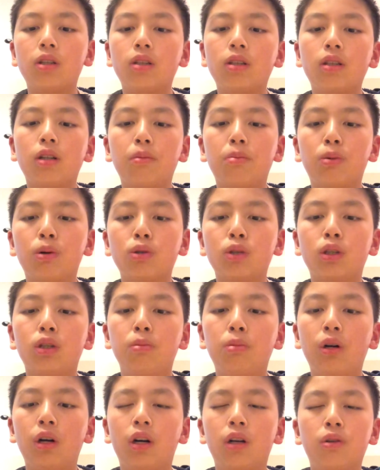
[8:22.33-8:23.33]
supposed to
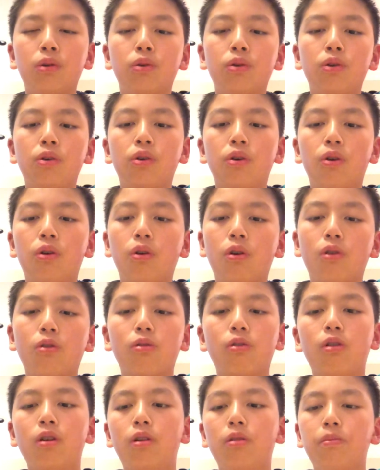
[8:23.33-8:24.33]
be on Google or
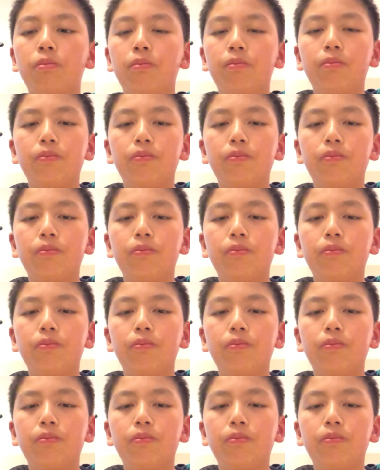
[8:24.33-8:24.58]
Chrome,